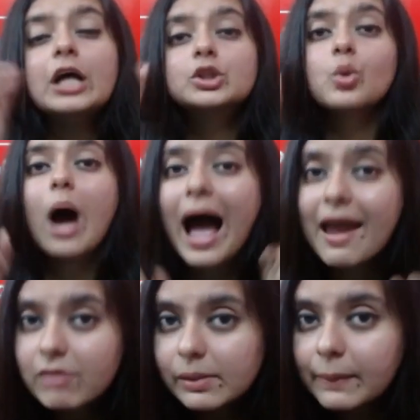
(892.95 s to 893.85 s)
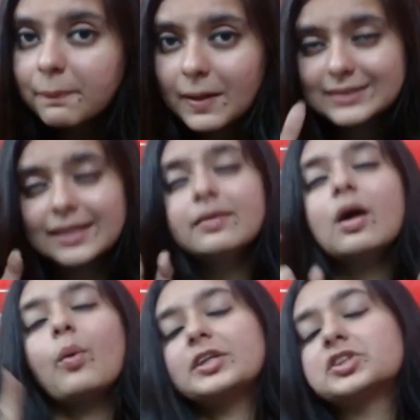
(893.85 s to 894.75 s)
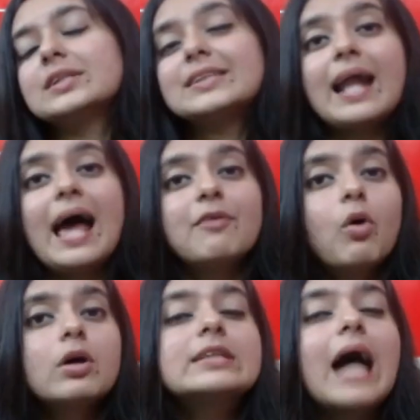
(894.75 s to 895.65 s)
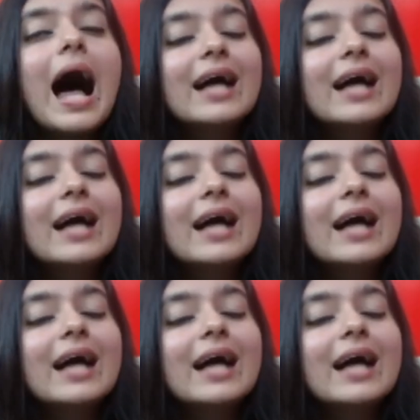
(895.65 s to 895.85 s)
So I will be placing the questions and I want